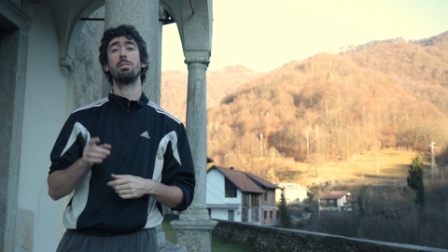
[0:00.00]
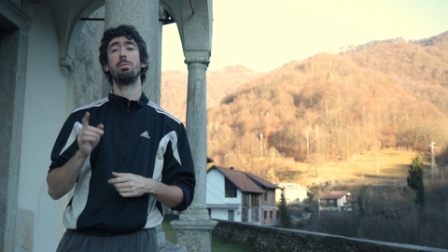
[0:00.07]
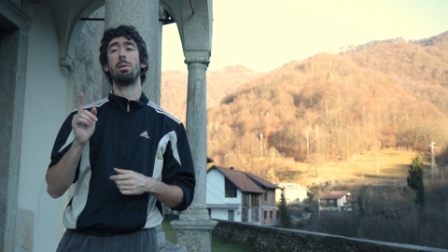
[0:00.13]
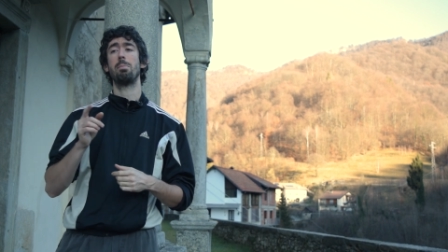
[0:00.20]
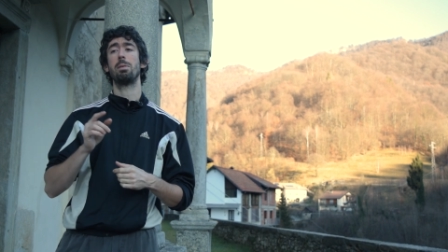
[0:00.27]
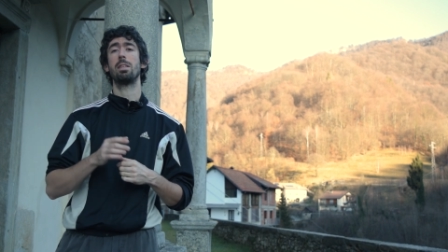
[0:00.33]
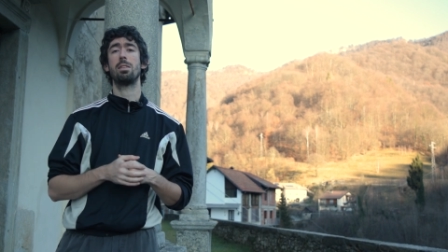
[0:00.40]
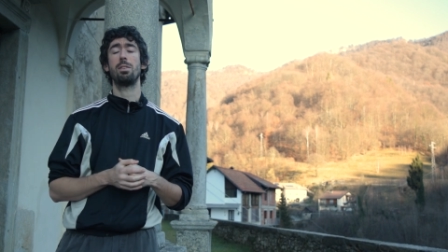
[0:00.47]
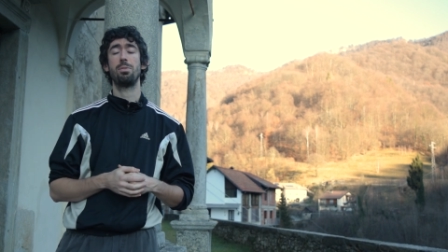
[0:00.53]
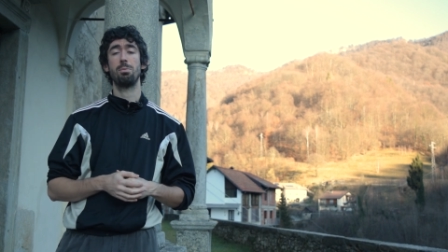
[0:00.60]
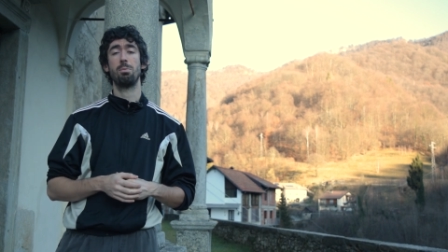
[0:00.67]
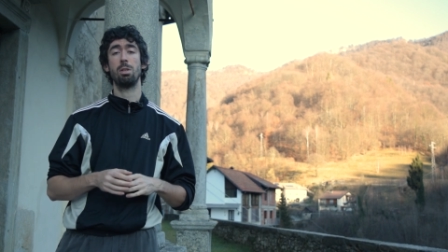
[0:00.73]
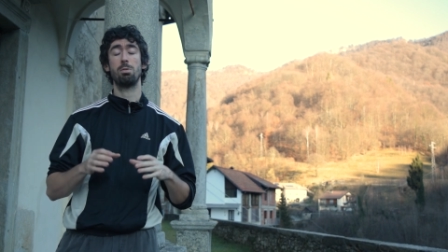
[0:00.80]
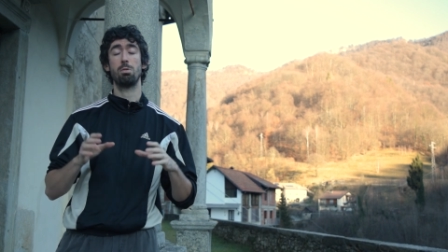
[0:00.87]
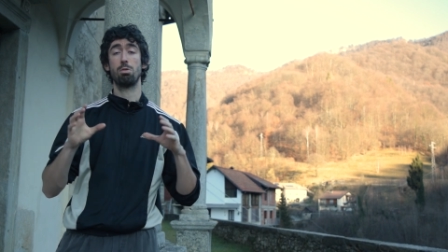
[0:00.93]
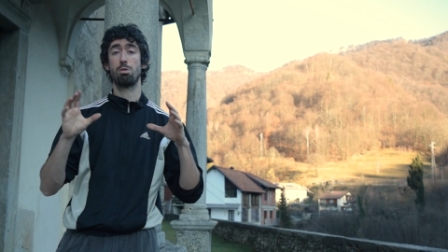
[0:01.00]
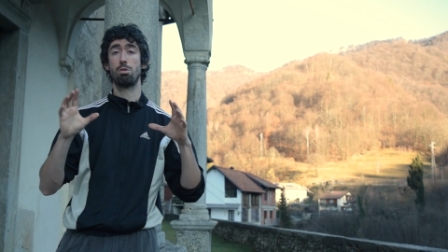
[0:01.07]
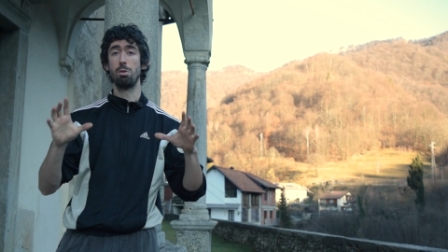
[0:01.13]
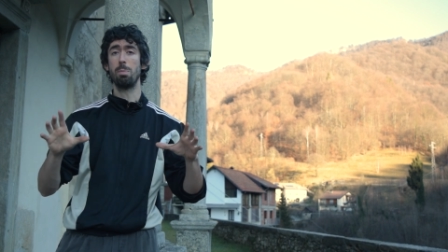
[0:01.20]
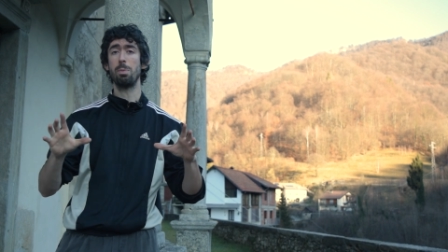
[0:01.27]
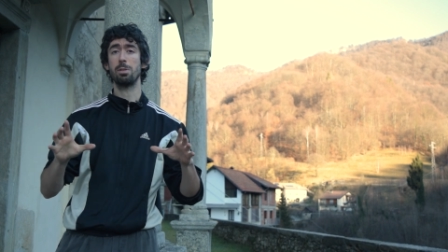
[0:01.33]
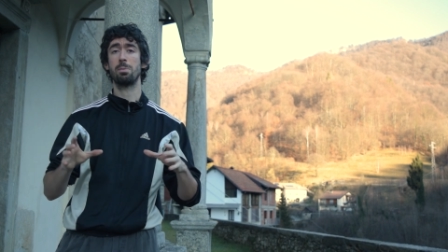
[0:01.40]
Remember that if you want to
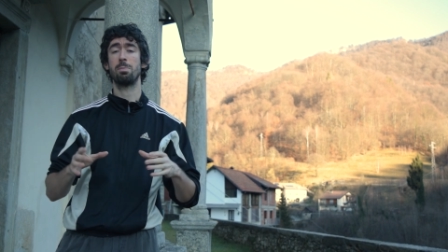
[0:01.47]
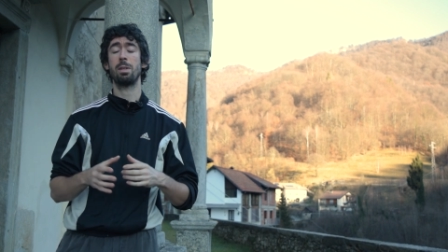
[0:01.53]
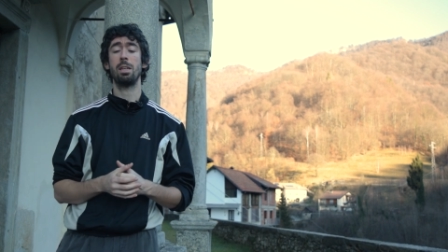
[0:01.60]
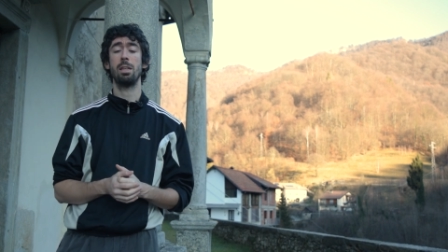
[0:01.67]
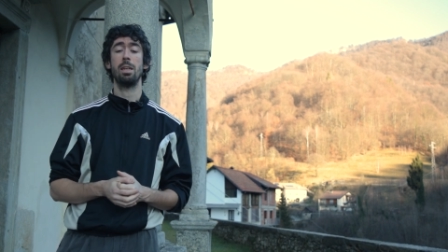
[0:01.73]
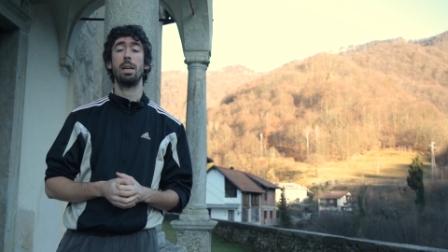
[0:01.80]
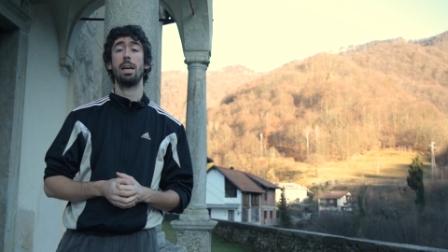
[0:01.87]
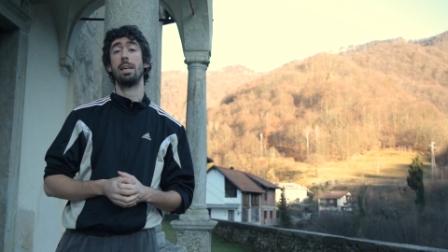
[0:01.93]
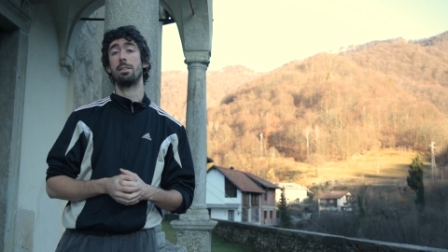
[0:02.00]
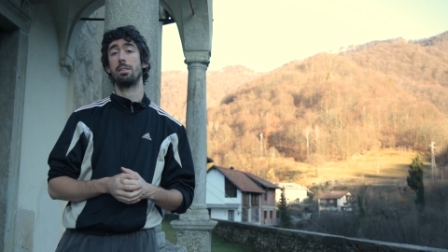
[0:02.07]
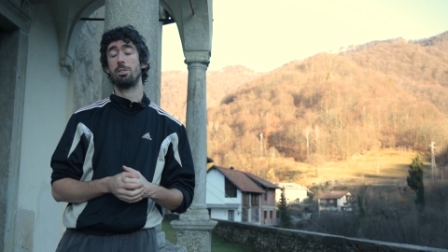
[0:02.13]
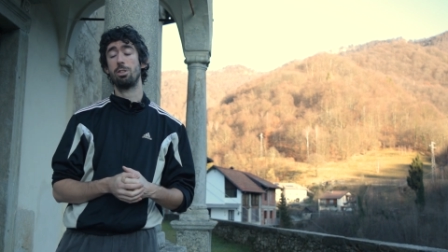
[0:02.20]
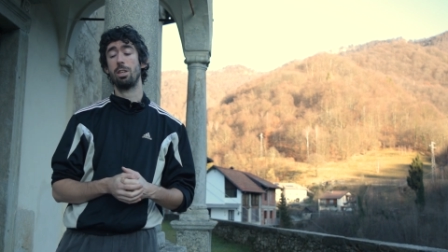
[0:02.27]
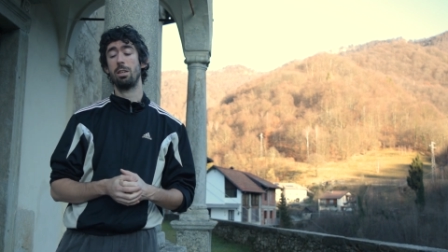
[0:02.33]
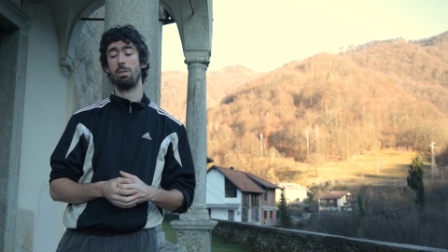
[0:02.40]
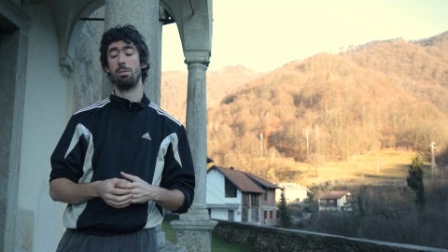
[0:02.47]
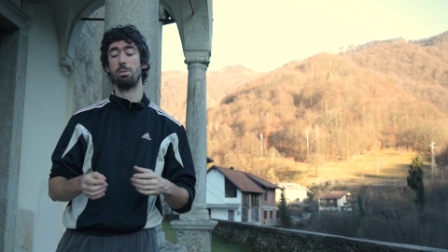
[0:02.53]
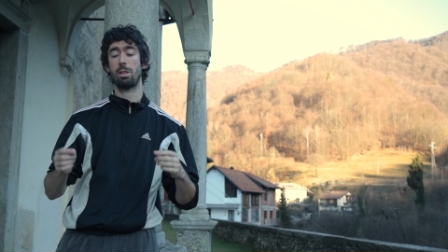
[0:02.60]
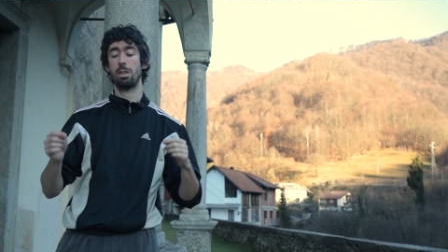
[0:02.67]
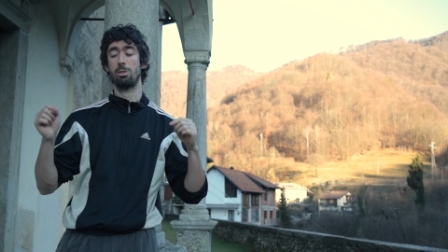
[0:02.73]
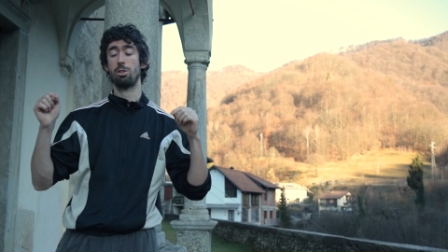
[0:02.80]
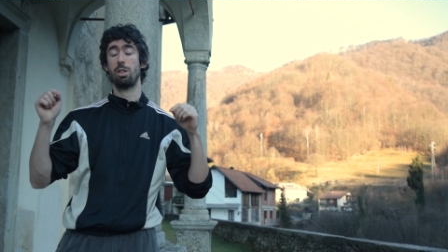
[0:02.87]
support me and the channel, you
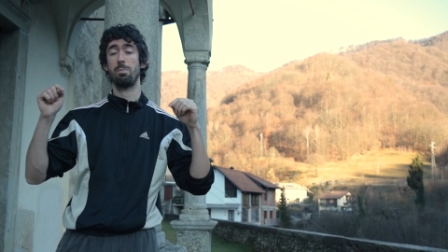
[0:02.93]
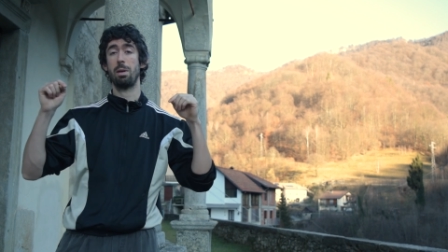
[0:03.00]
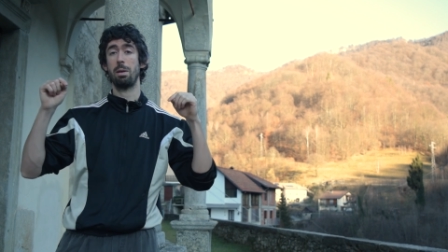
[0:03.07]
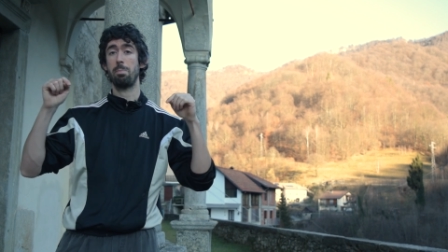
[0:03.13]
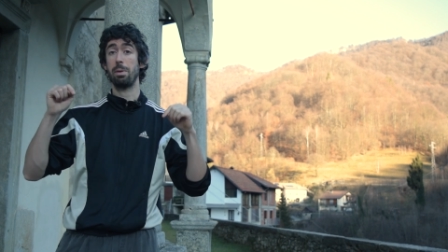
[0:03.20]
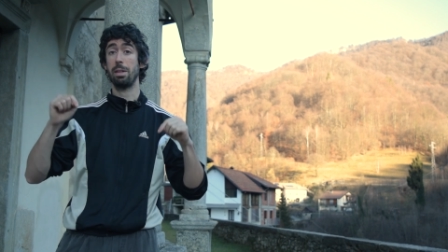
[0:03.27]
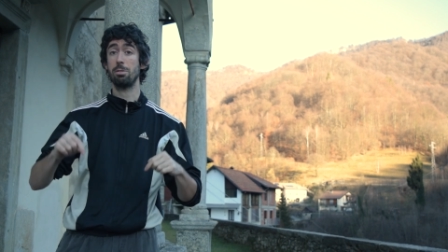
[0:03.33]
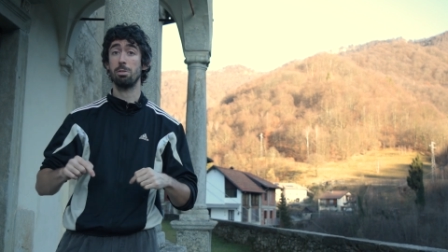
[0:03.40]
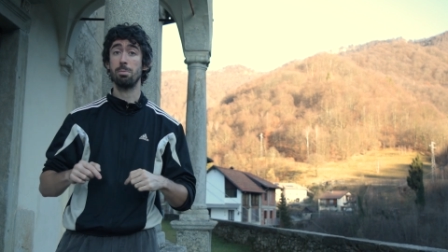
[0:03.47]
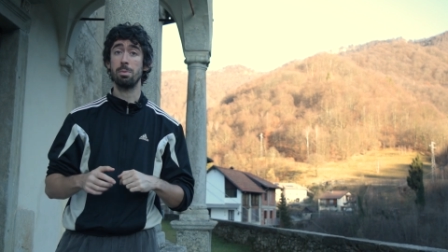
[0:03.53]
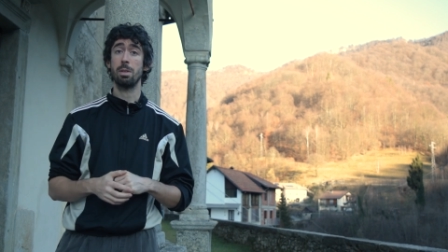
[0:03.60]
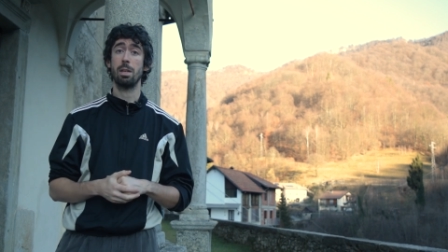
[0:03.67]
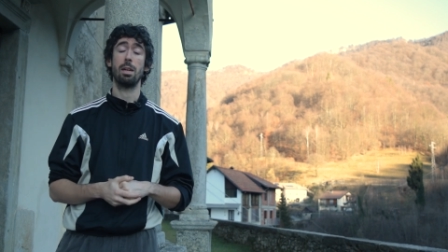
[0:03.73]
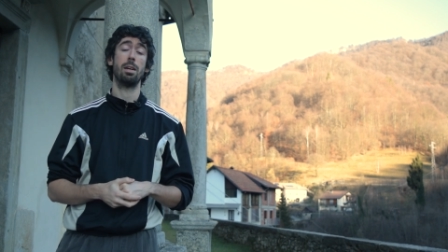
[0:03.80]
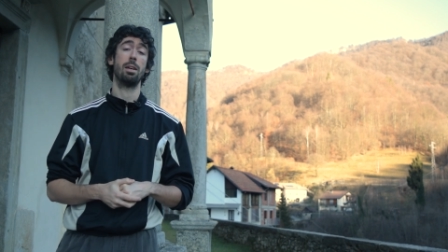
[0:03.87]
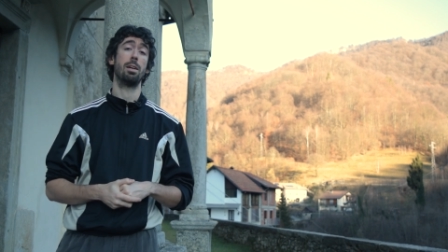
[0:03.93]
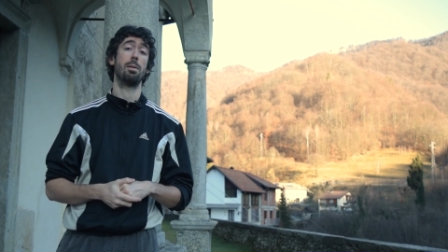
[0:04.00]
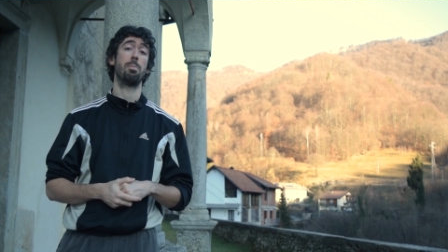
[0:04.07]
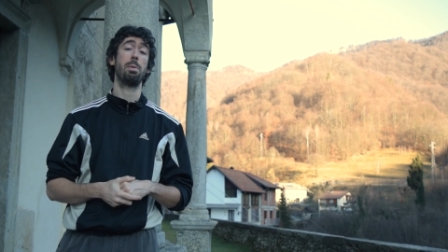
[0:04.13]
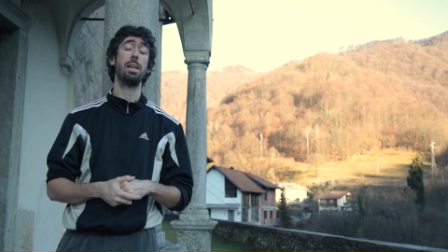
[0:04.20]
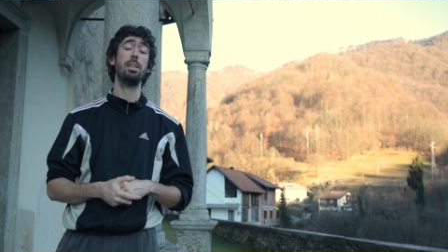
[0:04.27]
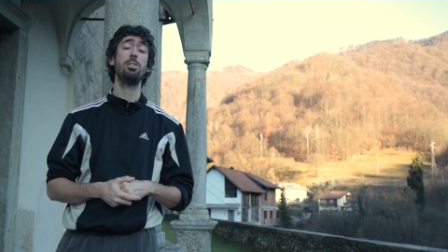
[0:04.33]
can join my Patreon uh,
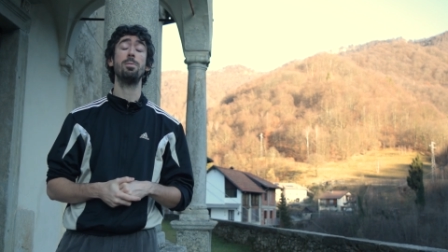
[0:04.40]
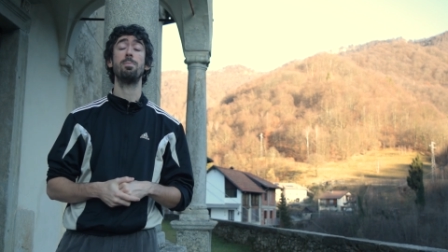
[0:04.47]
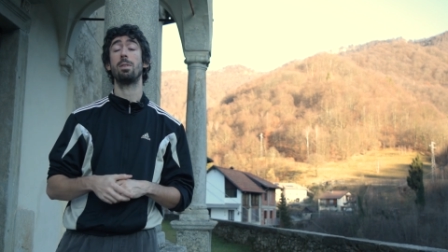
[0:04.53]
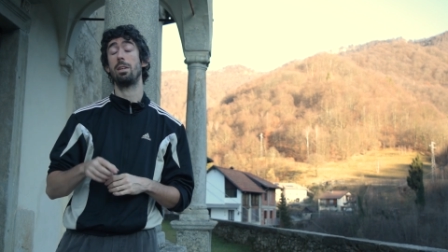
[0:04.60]
page,